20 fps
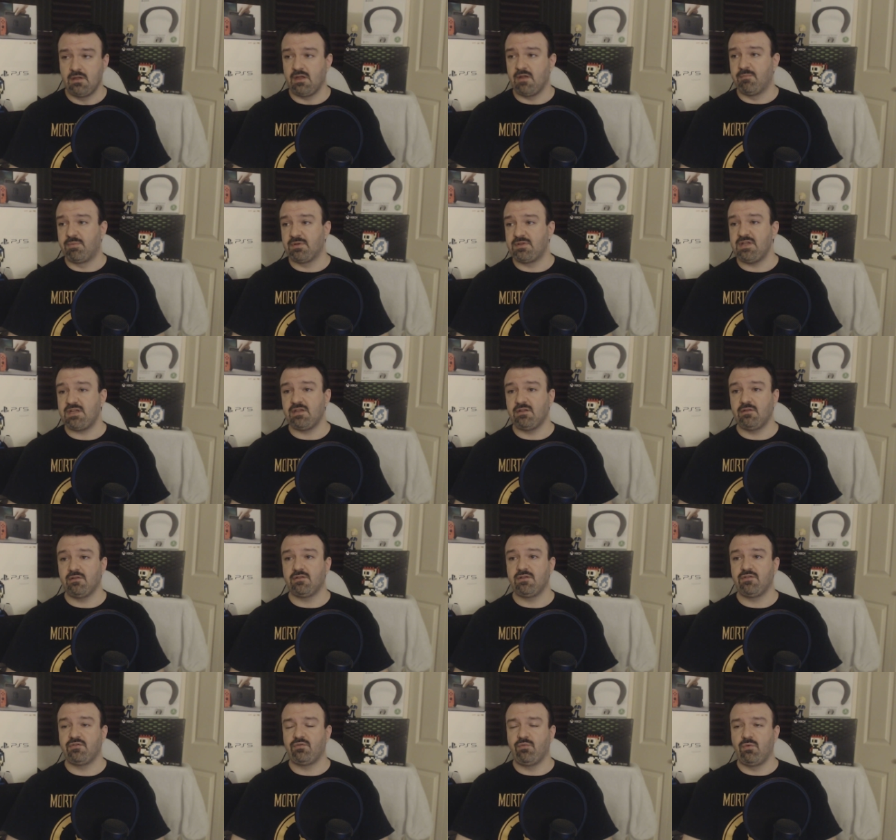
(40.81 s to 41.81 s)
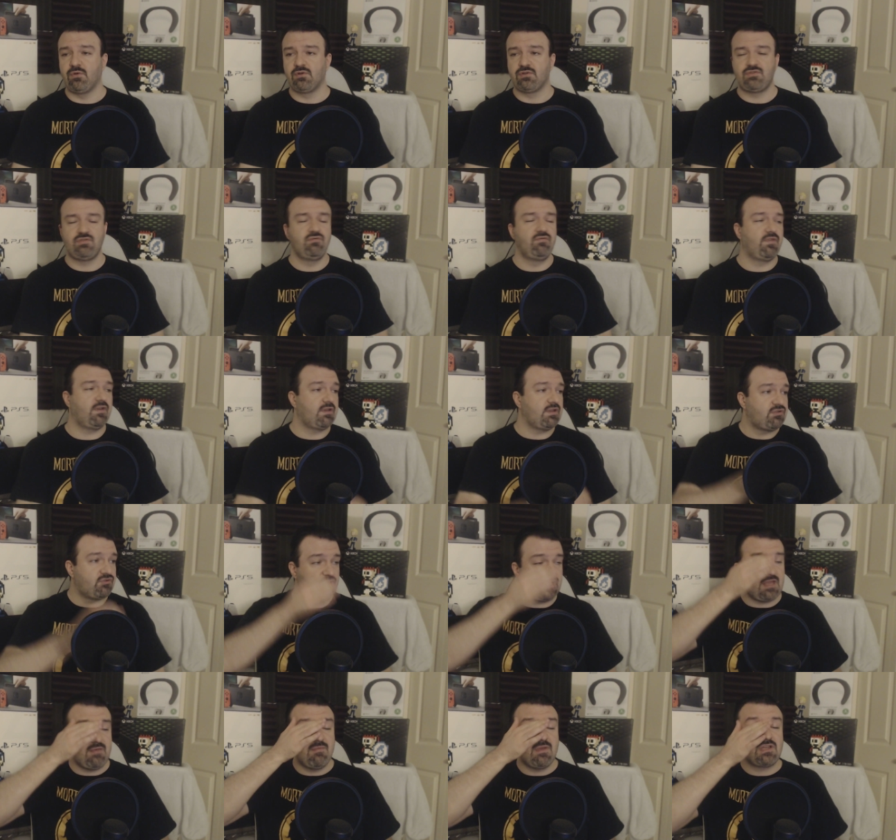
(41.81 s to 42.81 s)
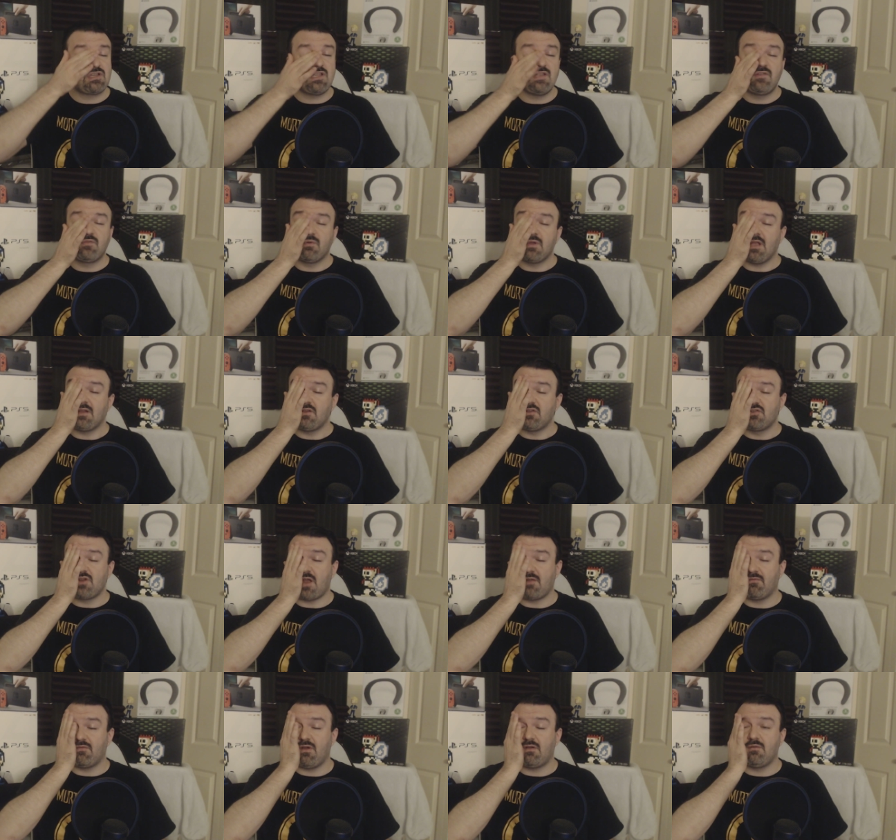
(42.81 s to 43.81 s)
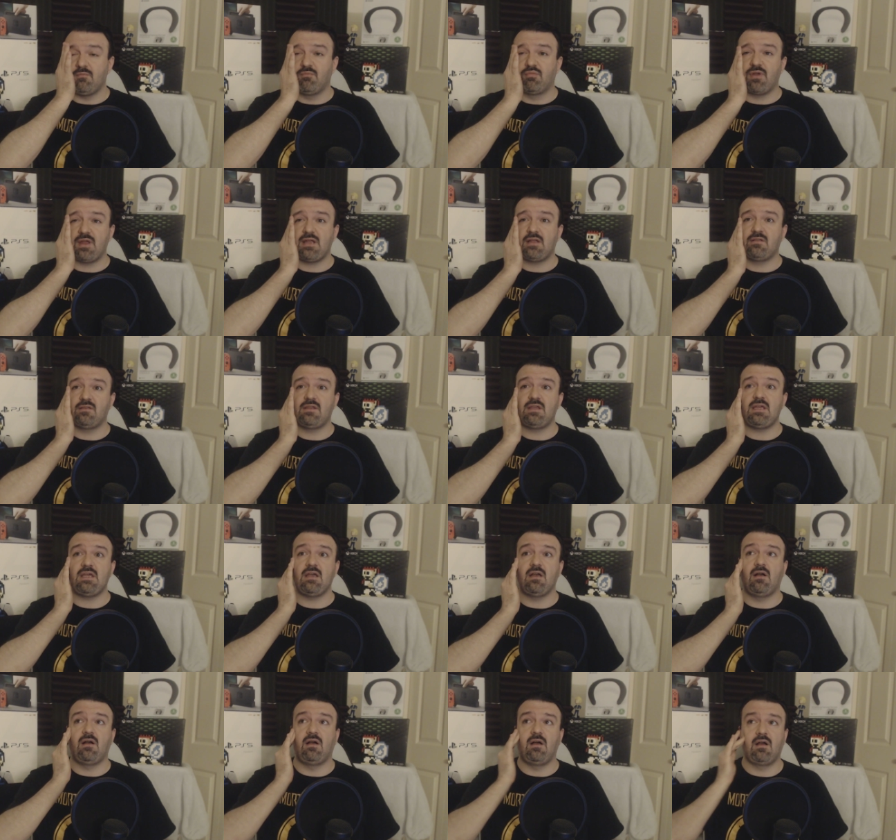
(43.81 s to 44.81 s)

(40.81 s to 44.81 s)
In particular, there's one or two very tricky missions where you had to drive around and break the